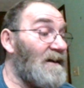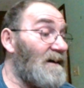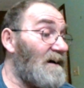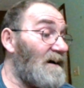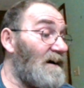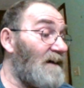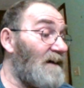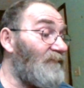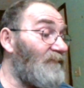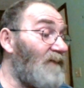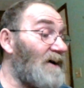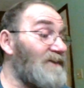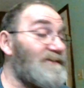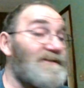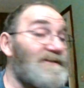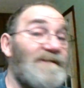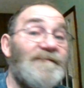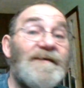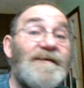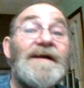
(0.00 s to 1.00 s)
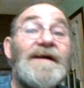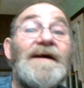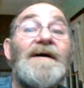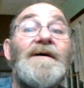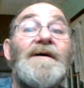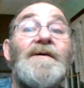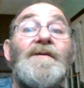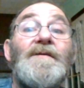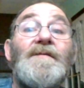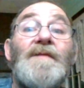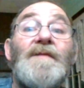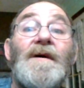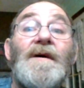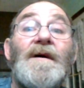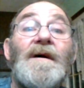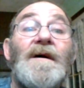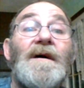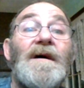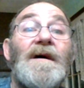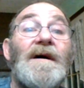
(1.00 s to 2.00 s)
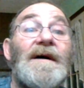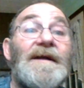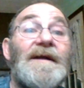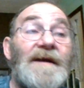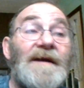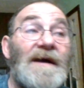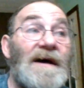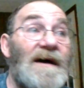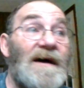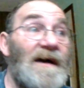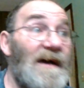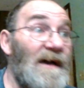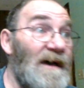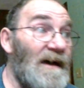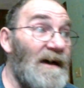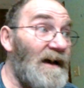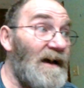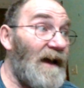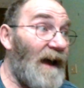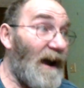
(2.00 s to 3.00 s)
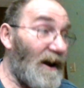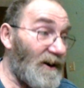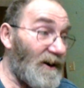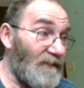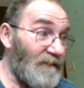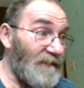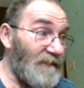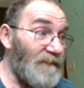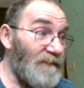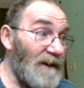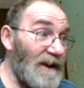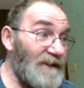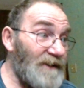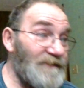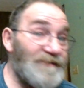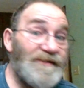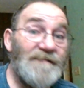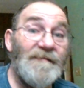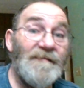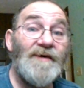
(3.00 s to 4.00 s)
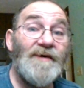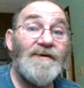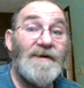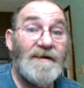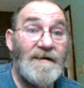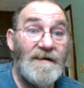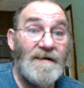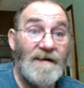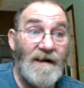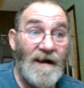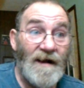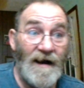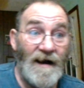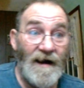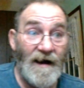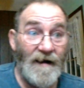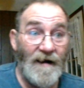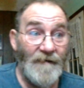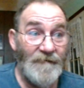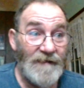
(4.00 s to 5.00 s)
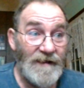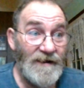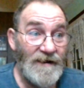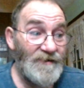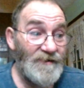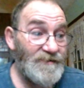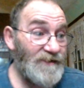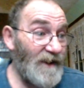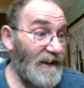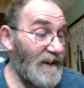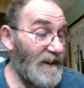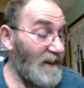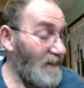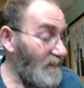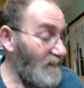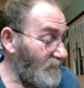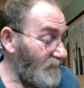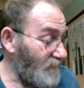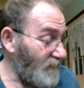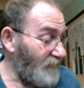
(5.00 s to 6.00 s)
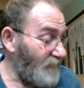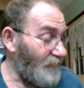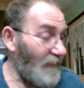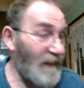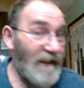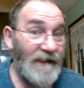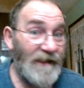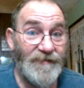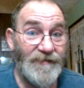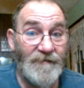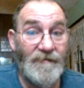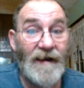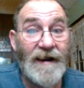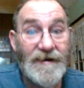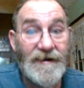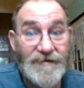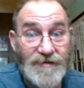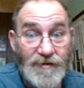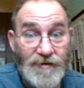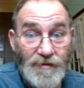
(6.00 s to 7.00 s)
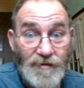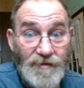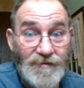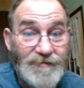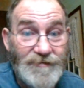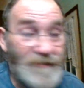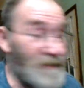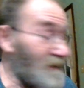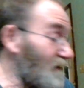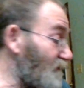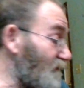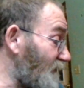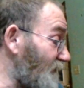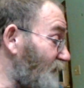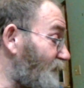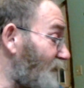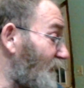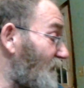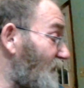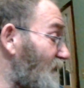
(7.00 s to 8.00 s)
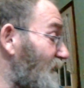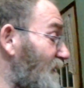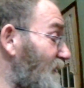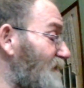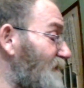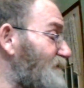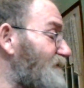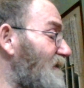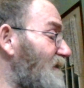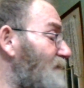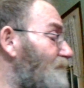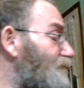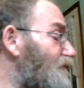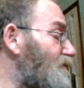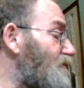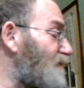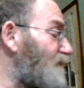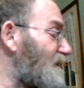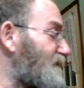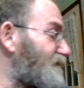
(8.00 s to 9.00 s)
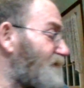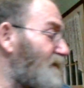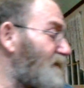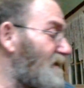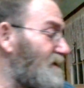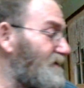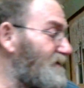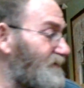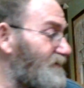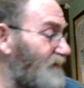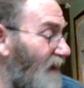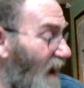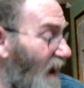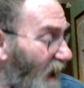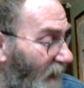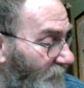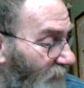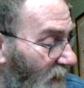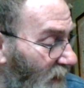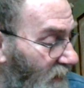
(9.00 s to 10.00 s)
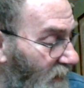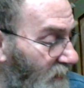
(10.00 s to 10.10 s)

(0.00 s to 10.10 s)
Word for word: Um, watch the video on how to replace the motor. Um, it looks like it'll, if I get the right tools, it'll be fairly easy. Brutus, stop.